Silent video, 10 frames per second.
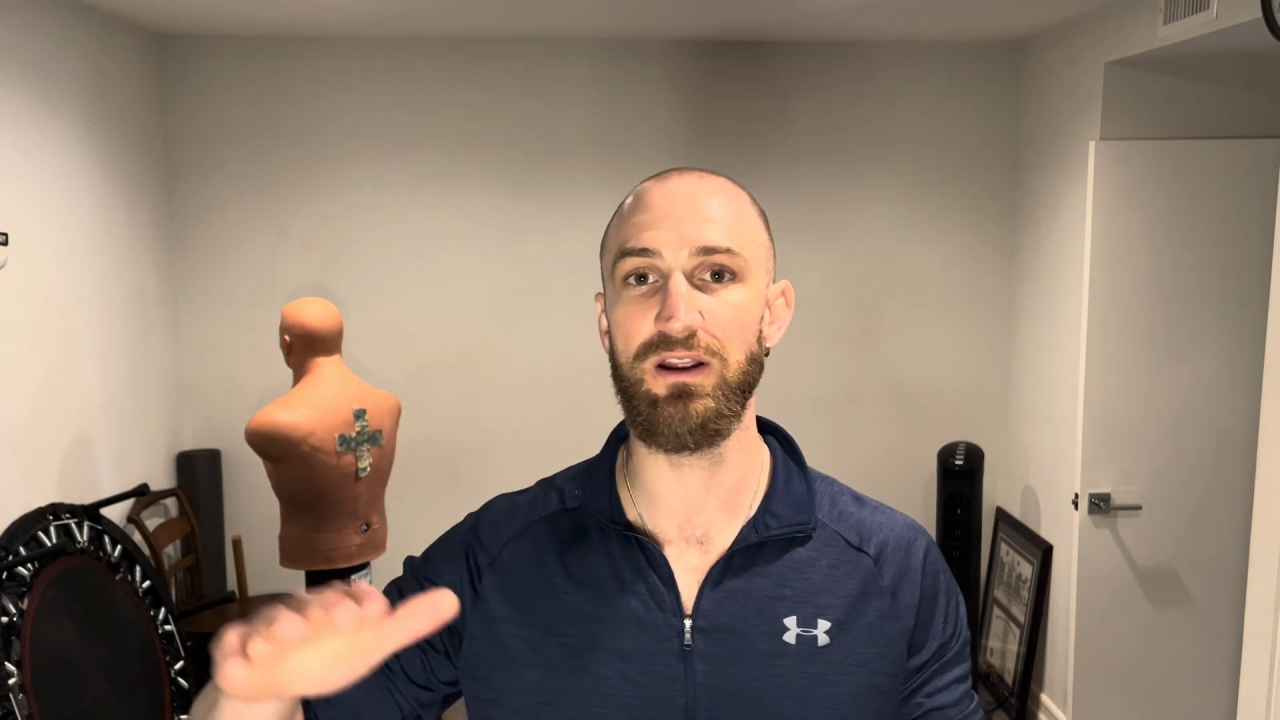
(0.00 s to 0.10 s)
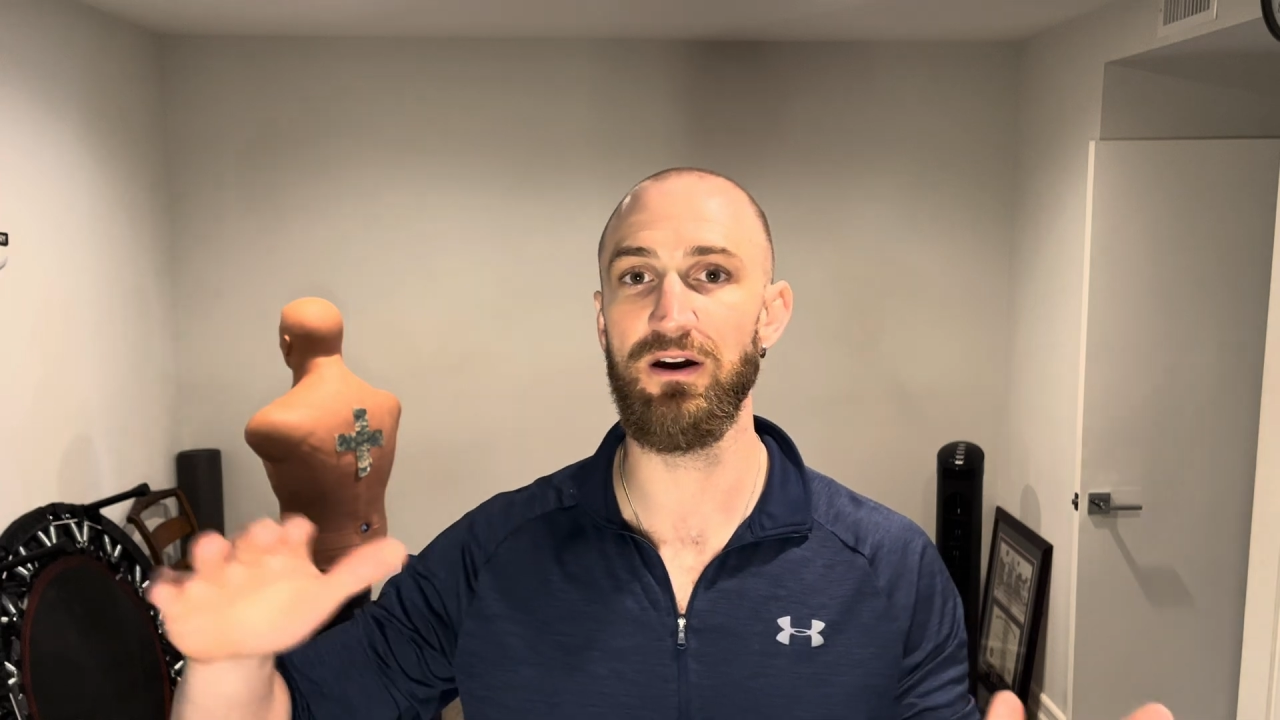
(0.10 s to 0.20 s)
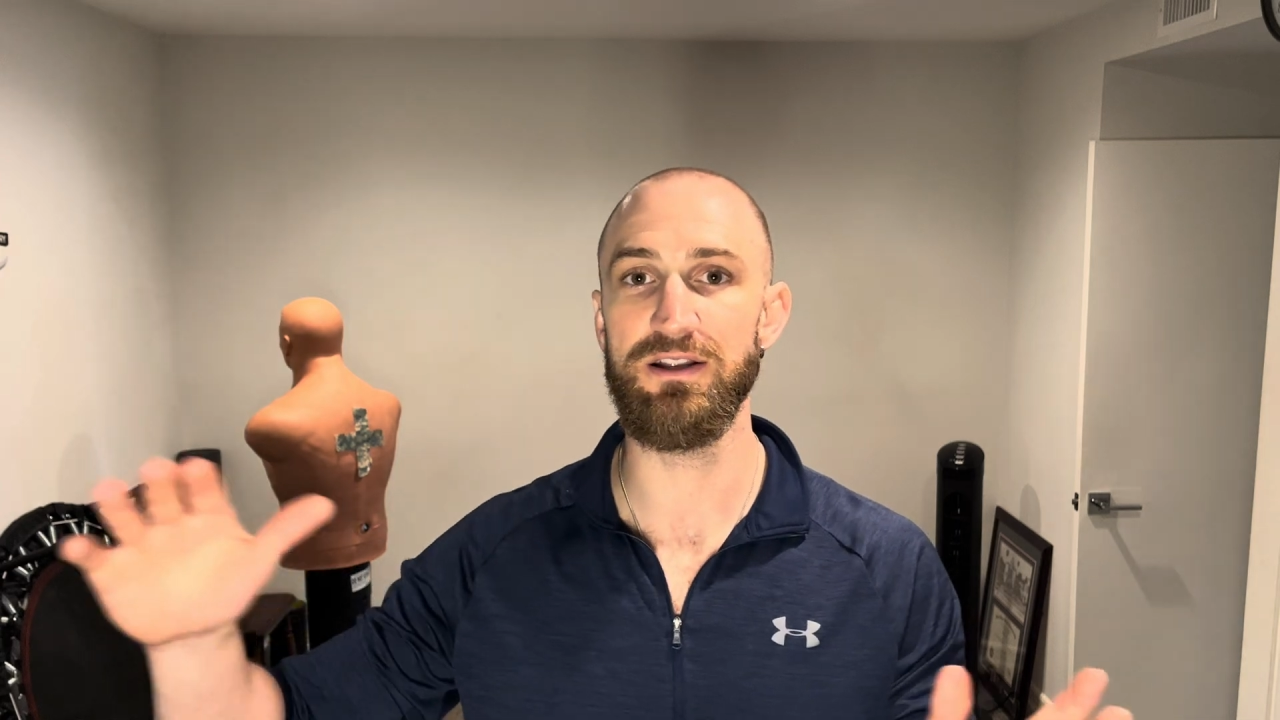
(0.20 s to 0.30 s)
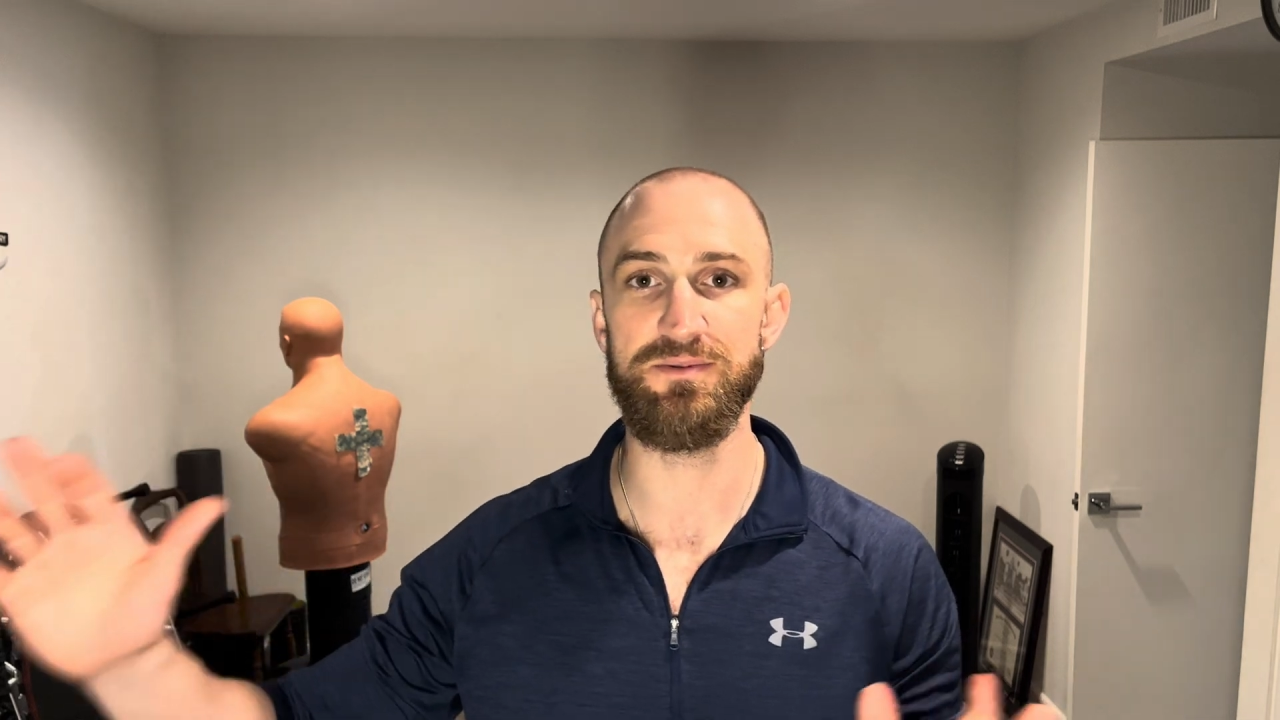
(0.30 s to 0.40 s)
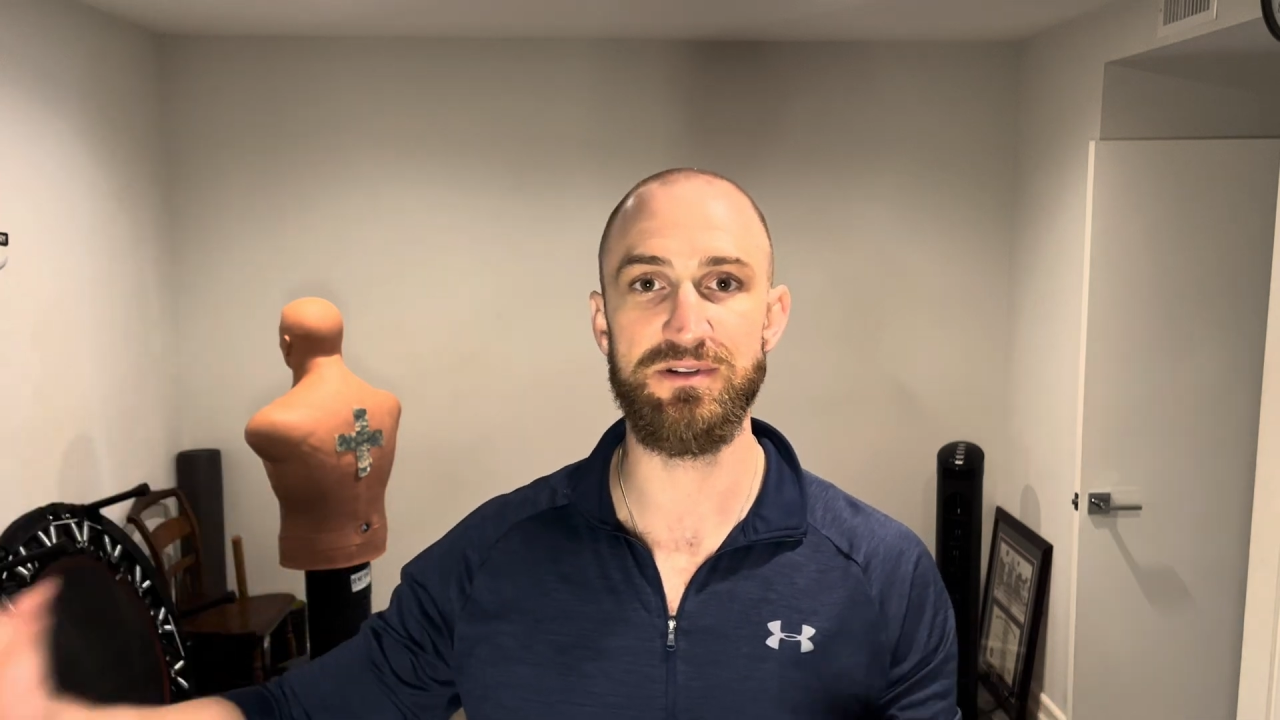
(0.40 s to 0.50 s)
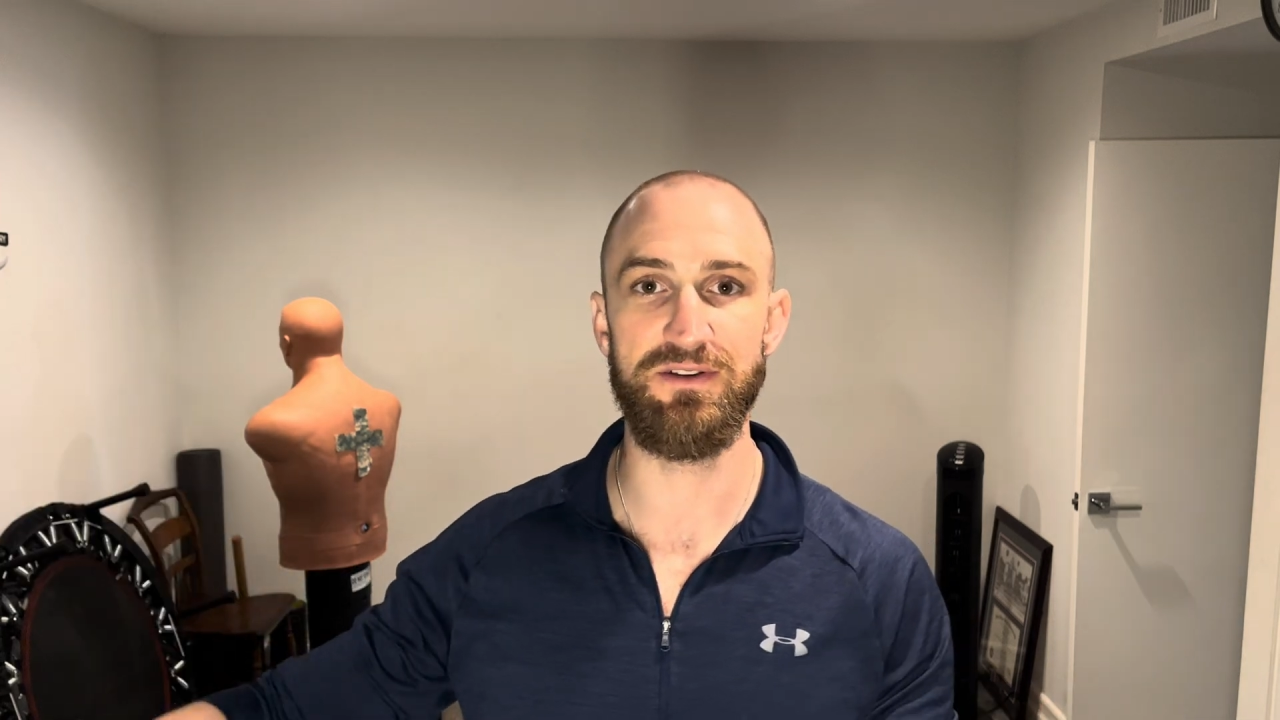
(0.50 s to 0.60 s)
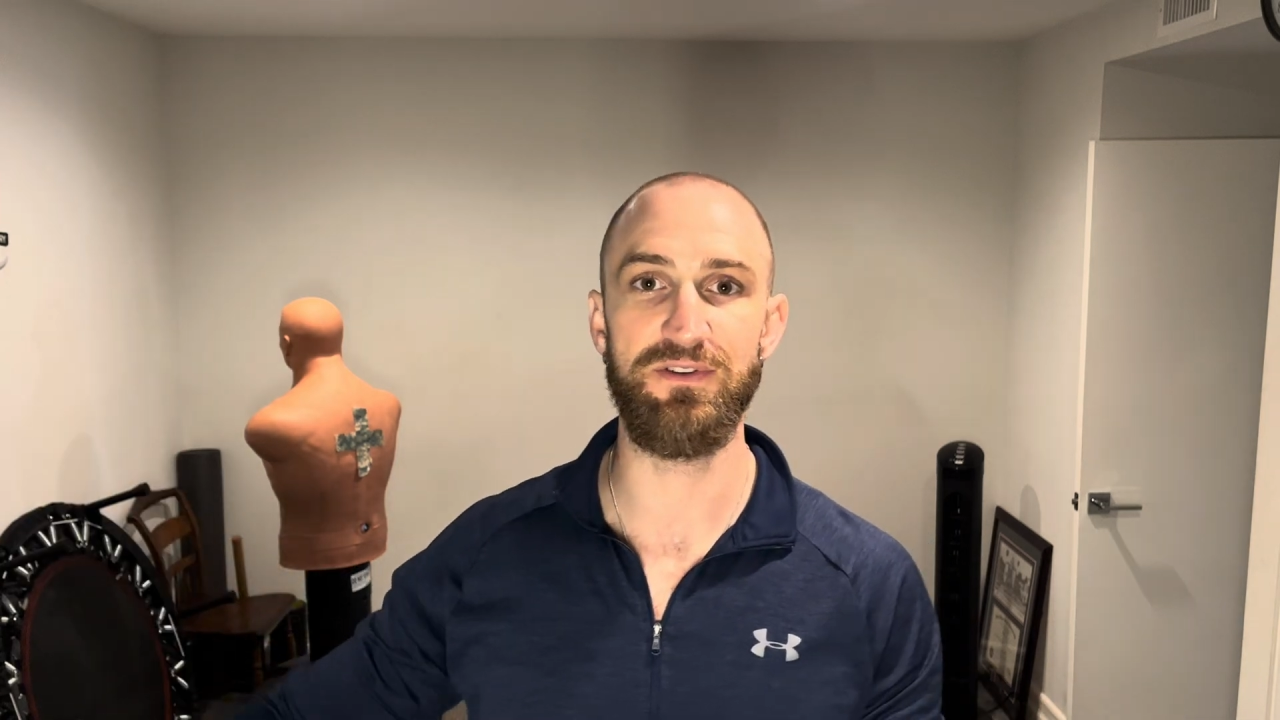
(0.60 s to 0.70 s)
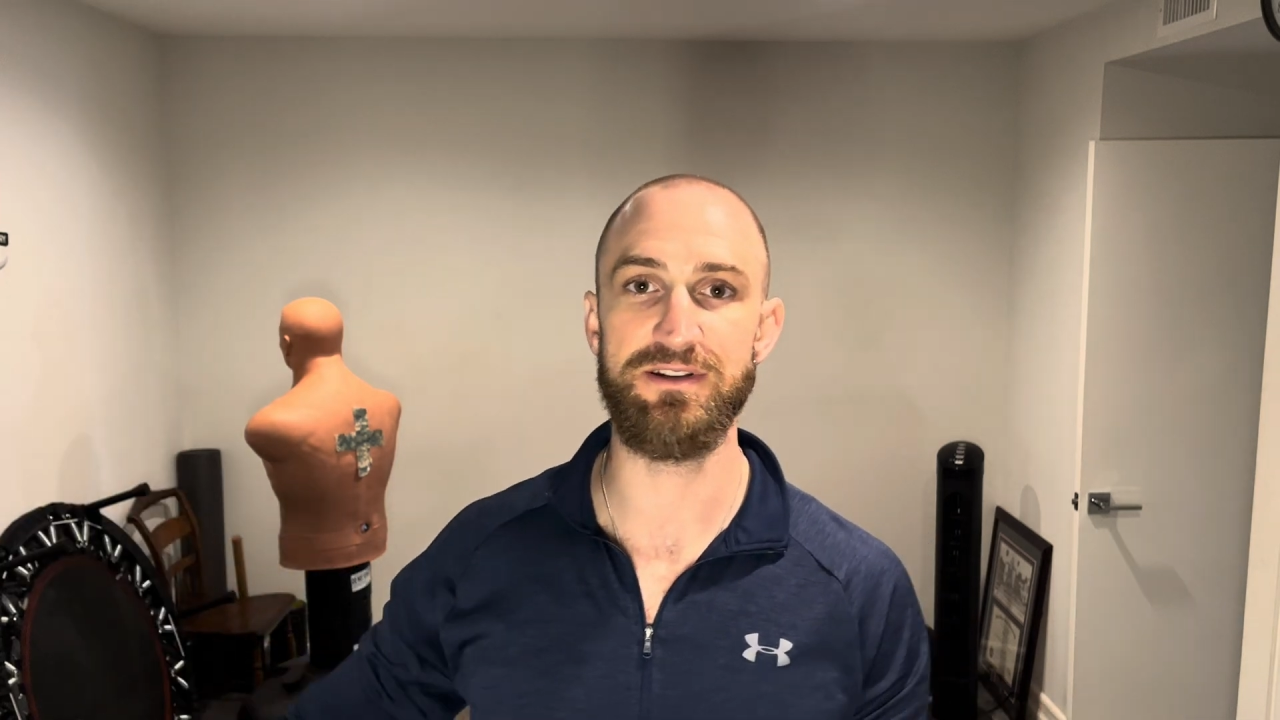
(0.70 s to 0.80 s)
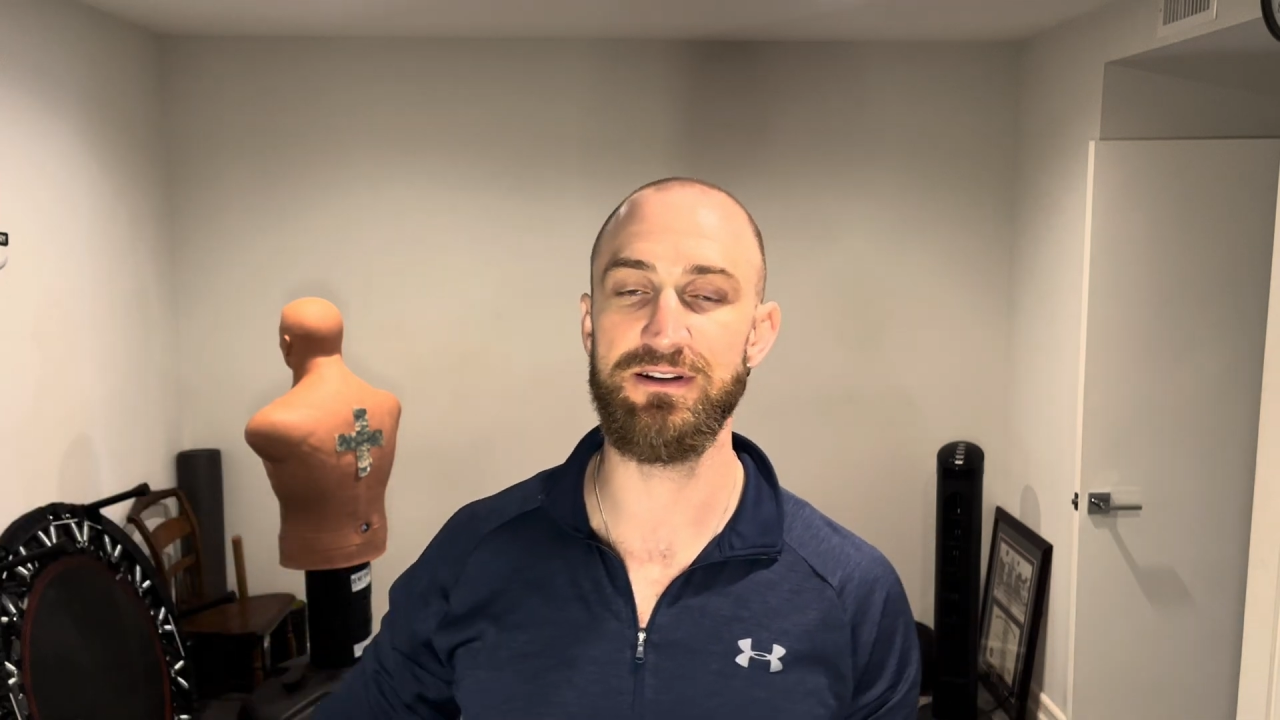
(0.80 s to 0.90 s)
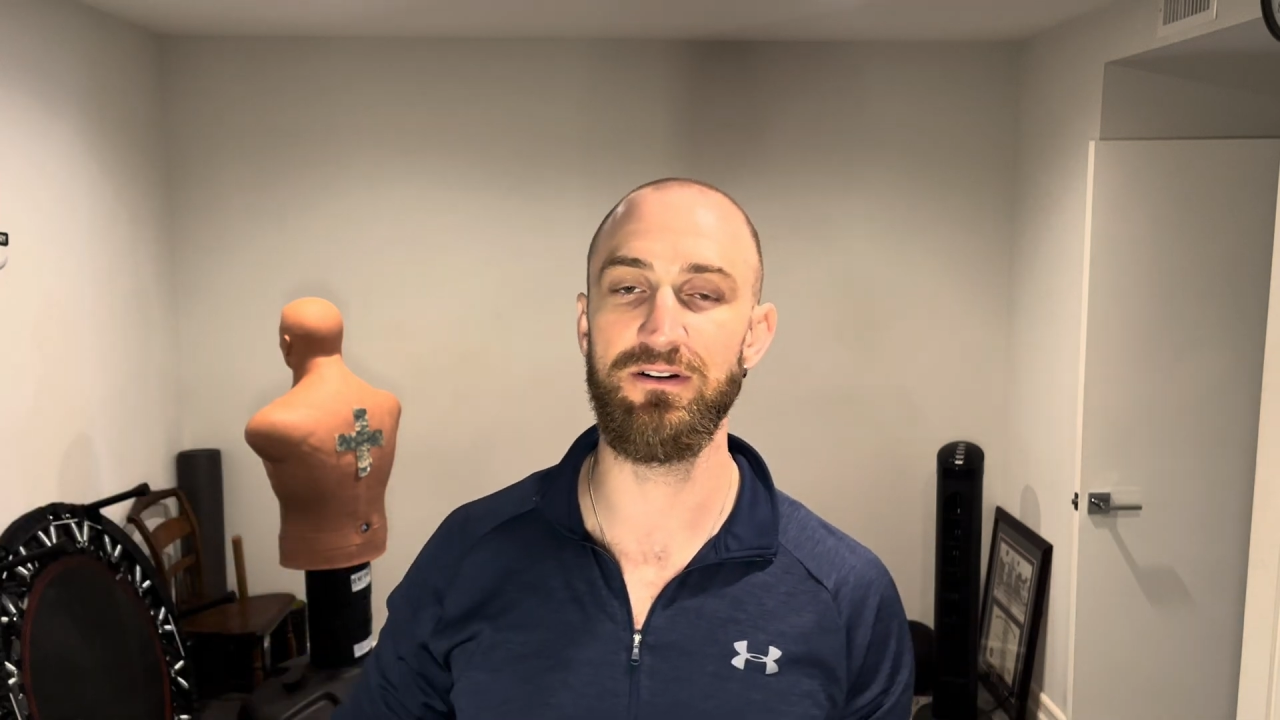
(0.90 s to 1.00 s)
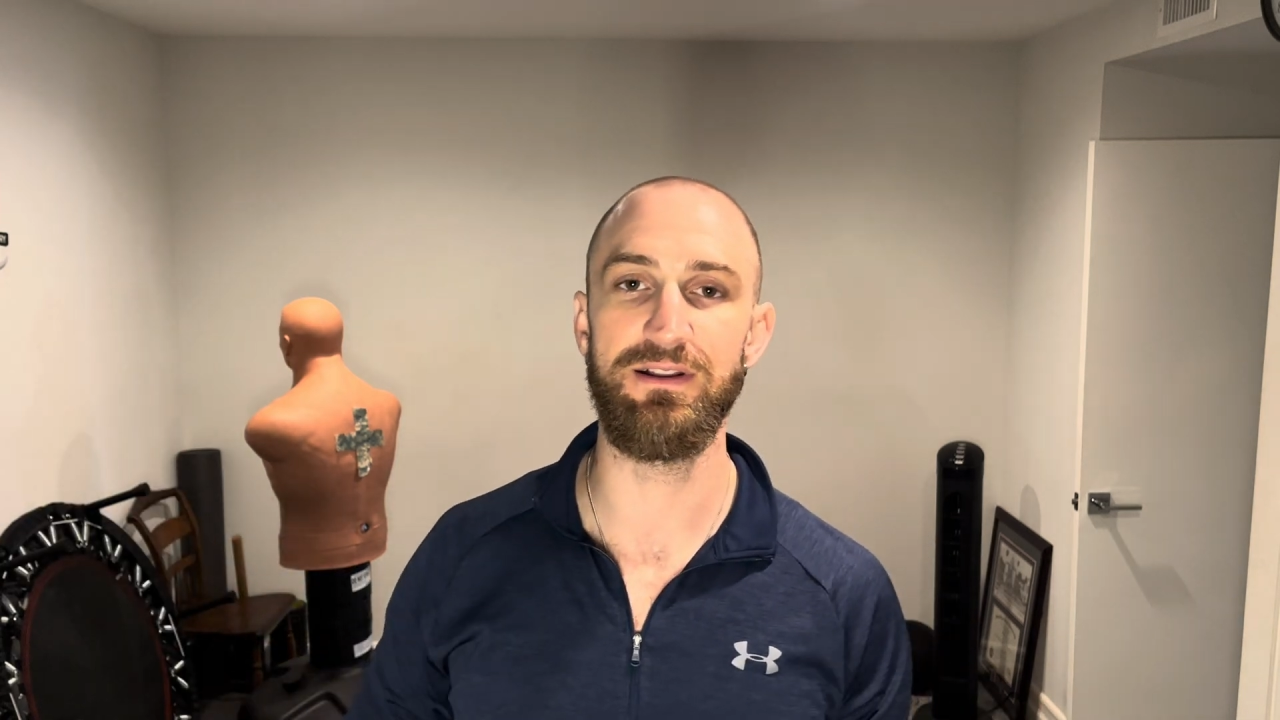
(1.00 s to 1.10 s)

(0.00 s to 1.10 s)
on a specific skill